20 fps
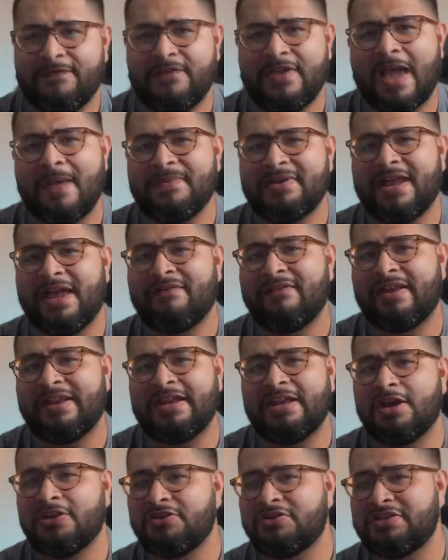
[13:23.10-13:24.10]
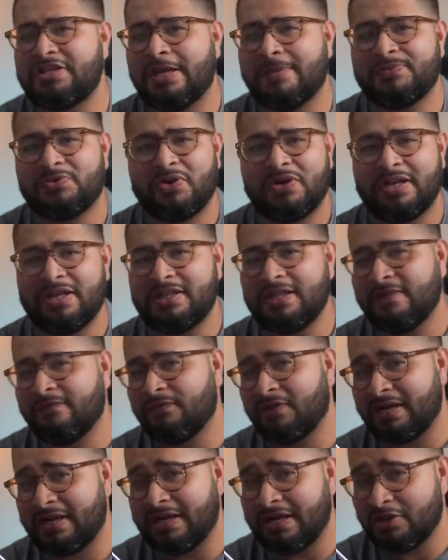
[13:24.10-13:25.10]
If you happen to have any other tips or anything
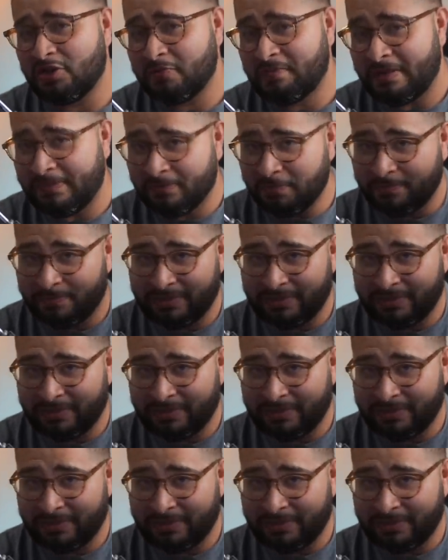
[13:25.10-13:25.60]
for any other people,